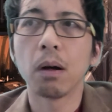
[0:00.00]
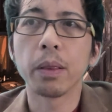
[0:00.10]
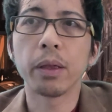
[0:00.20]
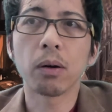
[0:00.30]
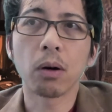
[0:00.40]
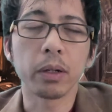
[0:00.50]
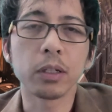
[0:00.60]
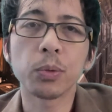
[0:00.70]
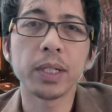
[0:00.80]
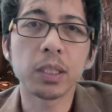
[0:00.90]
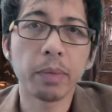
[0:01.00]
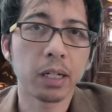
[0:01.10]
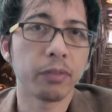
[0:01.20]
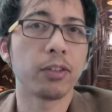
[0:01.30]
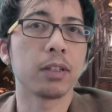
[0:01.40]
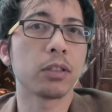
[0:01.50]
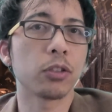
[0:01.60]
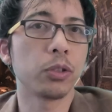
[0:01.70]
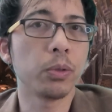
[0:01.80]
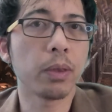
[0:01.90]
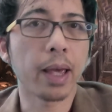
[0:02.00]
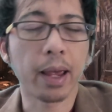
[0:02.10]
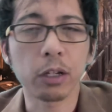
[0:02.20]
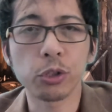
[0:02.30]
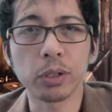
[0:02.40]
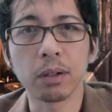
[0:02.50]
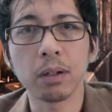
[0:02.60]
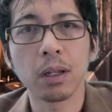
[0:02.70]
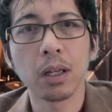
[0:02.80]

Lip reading: there are increased benefits to the action